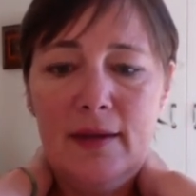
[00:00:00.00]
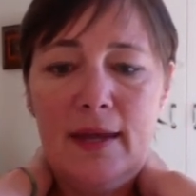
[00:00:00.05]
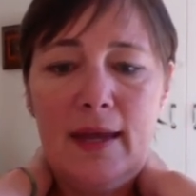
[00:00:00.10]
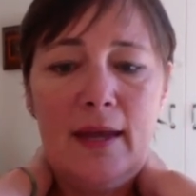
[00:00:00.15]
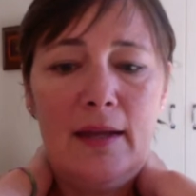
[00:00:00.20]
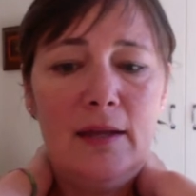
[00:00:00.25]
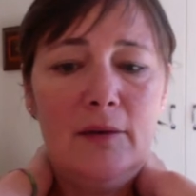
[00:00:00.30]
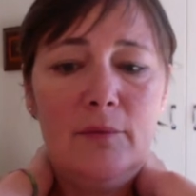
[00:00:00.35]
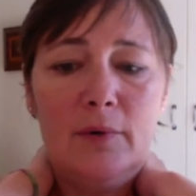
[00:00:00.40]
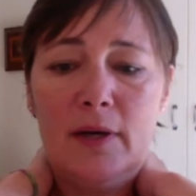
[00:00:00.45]

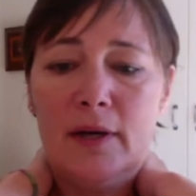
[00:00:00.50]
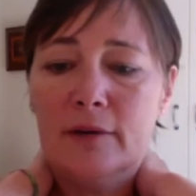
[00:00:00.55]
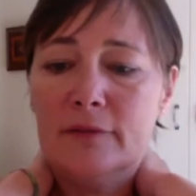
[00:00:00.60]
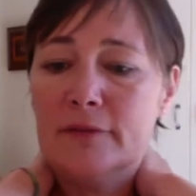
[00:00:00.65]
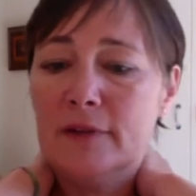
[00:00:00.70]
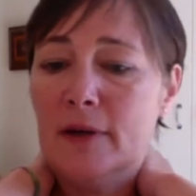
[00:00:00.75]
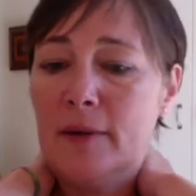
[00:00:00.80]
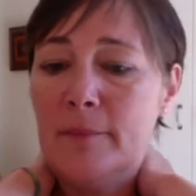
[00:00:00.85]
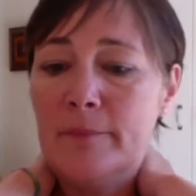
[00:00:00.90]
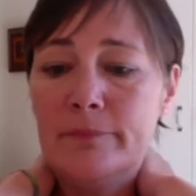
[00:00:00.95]
Anywhere
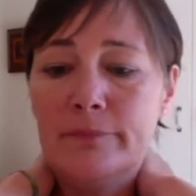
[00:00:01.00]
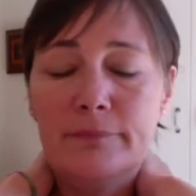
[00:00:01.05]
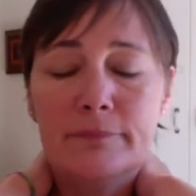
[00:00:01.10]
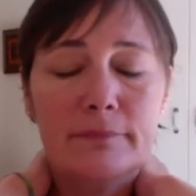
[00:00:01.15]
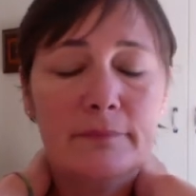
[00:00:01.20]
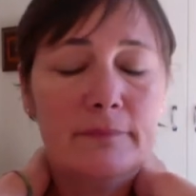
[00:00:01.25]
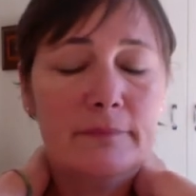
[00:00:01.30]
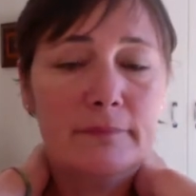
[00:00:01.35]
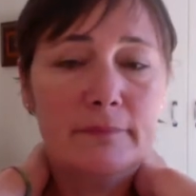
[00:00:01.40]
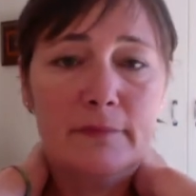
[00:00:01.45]
from
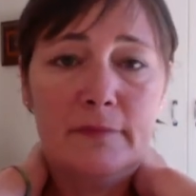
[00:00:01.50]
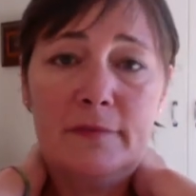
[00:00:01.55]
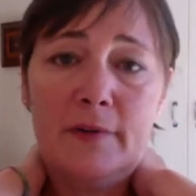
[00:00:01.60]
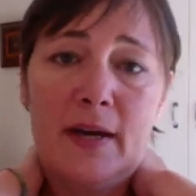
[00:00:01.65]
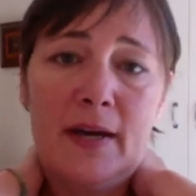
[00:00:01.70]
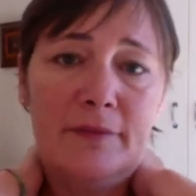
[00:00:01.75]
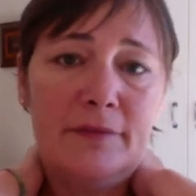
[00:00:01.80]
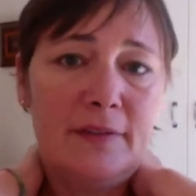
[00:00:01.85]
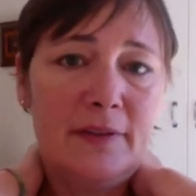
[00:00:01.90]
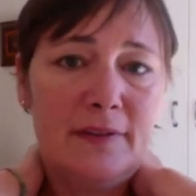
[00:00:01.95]

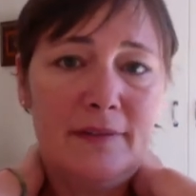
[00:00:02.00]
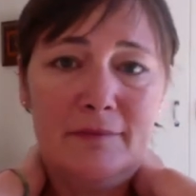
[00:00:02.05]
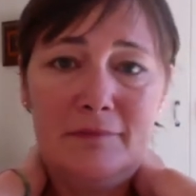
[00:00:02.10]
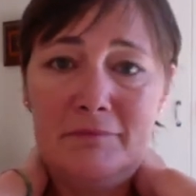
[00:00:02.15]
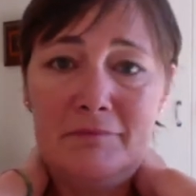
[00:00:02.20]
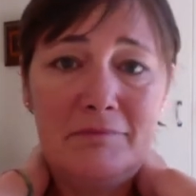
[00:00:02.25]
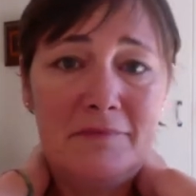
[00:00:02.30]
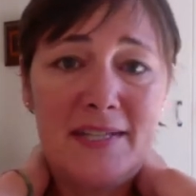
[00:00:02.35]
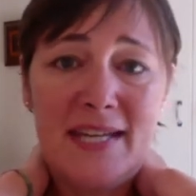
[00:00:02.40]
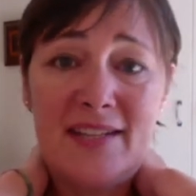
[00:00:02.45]
5 to
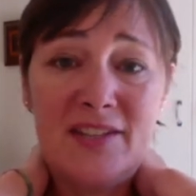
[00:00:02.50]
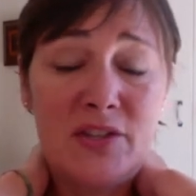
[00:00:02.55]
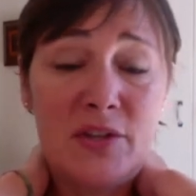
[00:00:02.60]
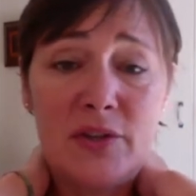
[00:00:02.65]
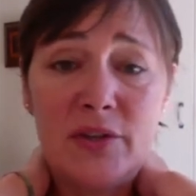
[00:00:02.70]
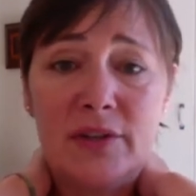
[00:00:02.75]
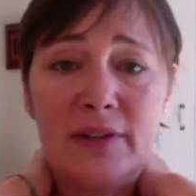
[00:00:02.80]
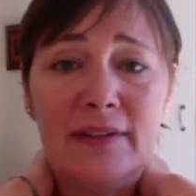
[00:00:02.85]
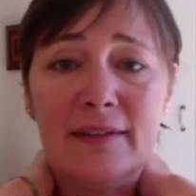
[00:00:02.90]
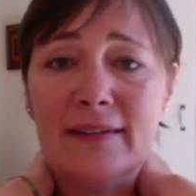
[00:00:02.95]
10 to
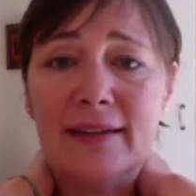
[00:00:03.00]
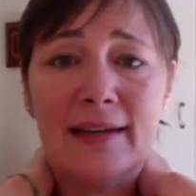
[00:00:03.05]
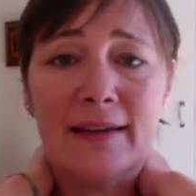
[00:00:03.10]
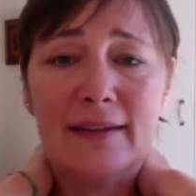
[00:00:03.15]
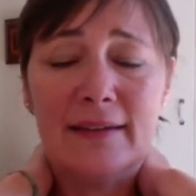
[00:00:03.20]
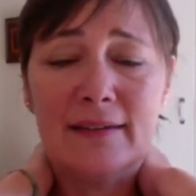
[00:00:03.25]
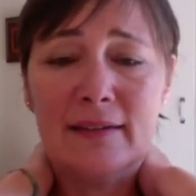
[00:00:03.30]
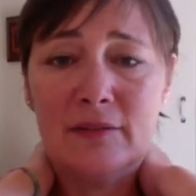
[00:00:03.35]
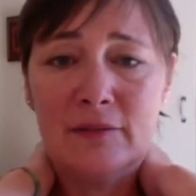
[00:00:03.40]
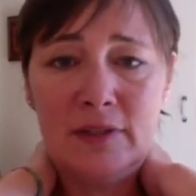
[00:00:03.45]
30
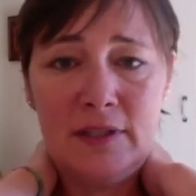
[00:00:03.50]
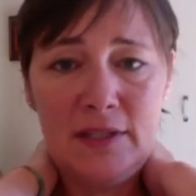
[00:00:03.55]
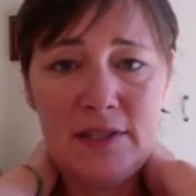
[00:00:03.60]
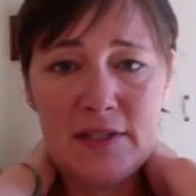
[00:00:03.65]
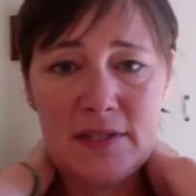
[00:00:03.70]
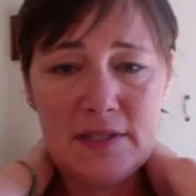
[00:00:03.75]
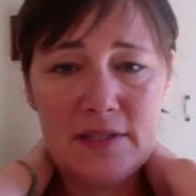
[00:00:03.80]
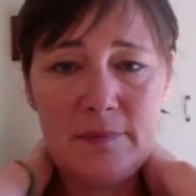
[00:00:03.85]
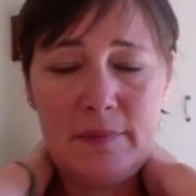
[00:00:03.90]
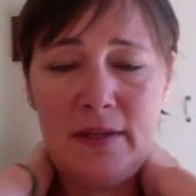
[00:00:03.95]
seconds. It really
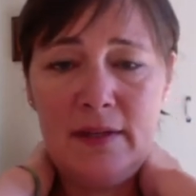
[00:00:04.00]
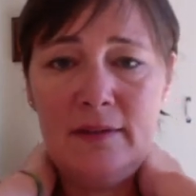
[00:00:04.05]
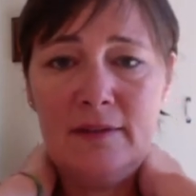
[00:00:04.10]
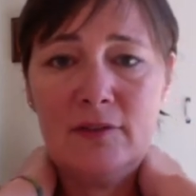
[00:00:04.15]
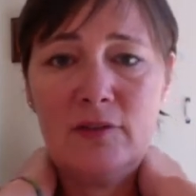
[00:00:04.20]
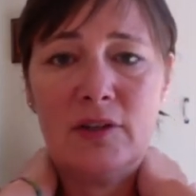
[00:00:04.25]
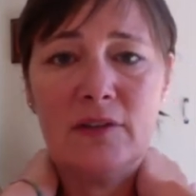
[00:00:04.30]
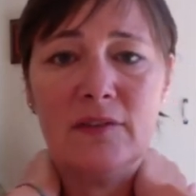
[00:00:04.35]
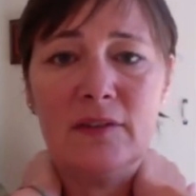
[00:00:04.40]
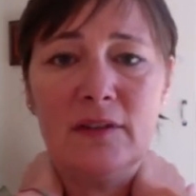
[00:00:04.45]
just depends,
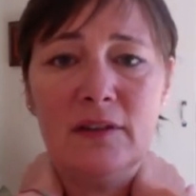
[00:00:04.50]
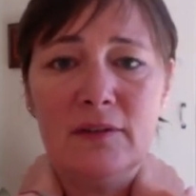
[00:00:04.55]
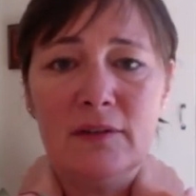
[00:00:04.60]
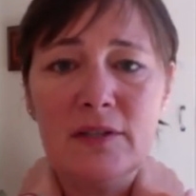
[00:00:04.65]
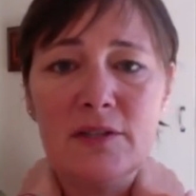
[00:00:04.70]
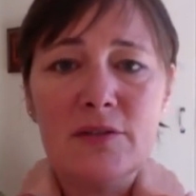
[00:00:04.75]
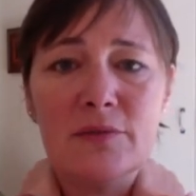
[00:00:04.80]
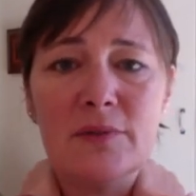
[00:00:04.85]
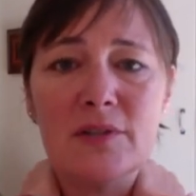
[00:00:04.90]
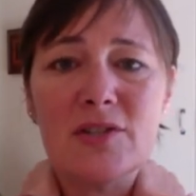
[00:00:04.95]
trusting your
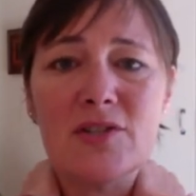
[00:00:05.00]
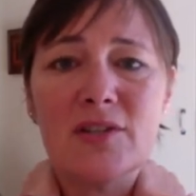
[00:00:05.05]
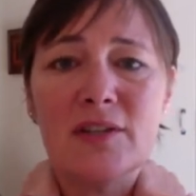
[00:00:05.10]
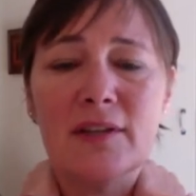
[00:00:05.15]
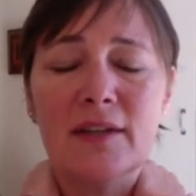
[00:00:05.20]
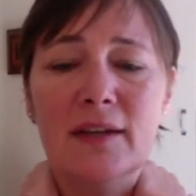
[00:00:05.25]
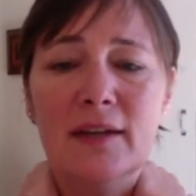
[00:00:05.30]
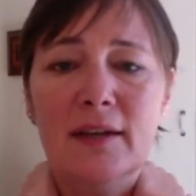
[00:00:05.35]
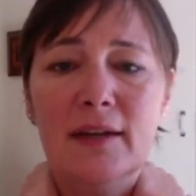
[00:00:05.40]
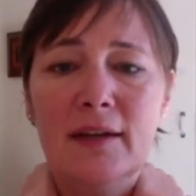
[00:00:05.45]

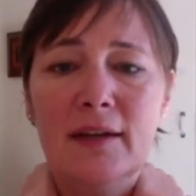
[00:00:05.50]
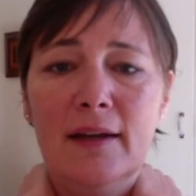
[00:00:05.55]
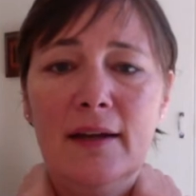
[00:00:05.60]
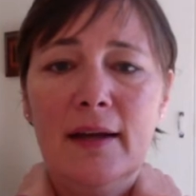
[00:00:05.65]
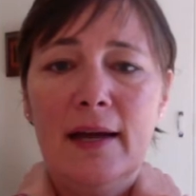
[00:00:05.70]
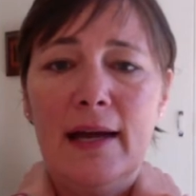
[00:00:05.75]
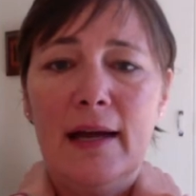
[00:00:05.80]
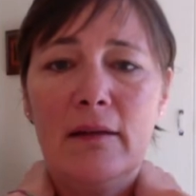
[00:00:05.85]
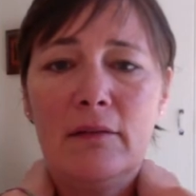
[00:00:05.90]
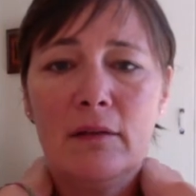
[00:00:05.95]
intuition.
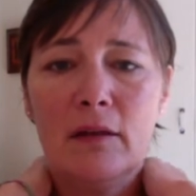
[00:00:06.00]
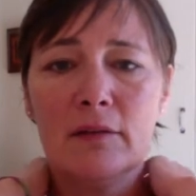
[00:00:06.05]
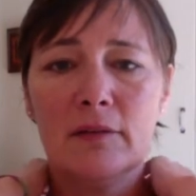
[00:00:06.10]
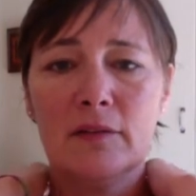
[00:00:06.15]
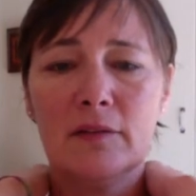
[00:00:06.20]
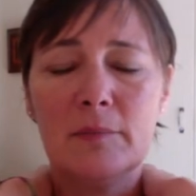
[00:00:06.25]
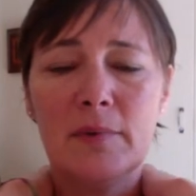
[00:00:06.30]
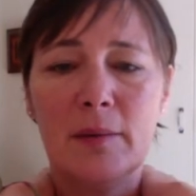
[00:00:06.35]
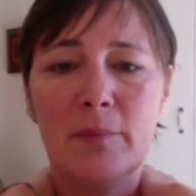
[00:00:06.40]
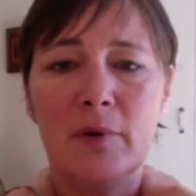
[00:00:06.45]
How long
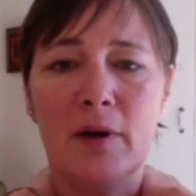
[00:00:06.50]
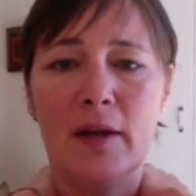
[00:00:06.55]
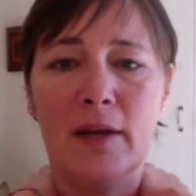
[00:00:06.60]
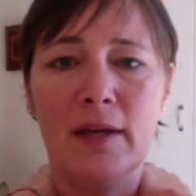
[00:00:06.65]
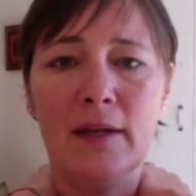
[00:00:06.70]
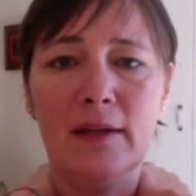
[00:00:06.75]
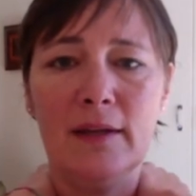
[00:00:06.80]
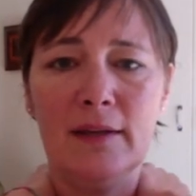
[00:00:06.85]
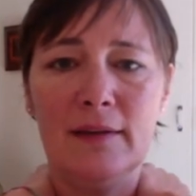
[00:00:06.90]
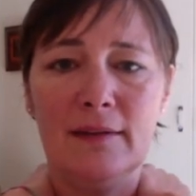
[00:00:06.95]
does my
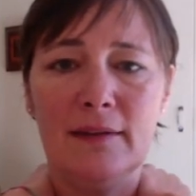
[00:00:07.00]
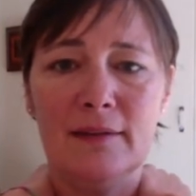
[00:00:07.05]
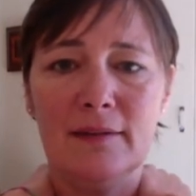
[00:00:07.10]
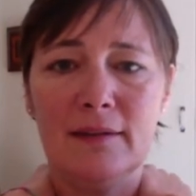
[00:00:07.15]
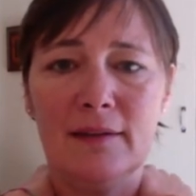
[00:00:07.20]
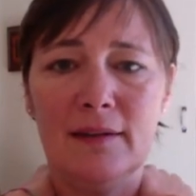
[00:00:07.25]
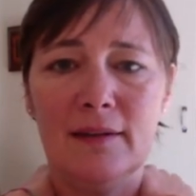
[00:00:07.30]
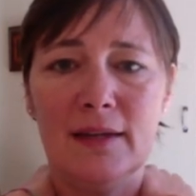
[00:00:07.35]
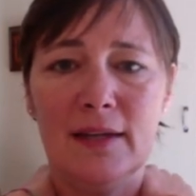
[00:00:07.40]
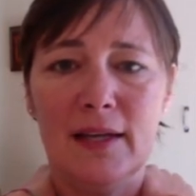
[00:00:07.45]
body need this
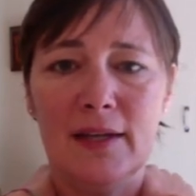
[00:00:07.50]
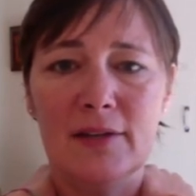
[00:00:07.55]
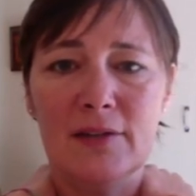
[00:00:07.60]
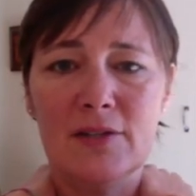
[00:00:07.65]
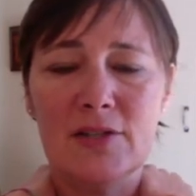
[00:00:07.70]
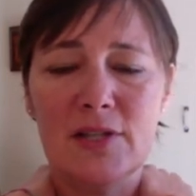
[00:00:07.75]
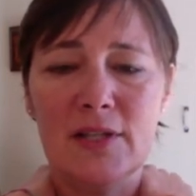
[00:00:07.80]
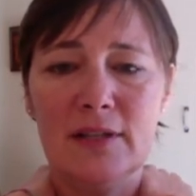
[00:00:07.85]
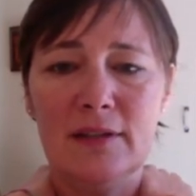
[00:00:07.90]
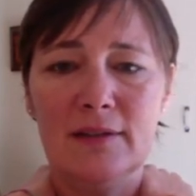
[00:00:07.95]
healing
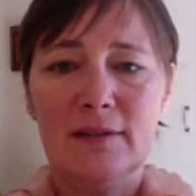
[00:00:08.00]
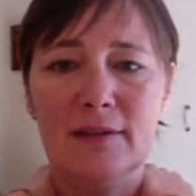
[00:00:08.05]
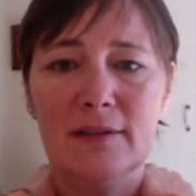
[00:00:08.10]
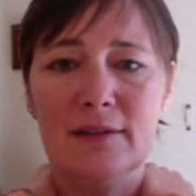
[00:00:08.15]
energy?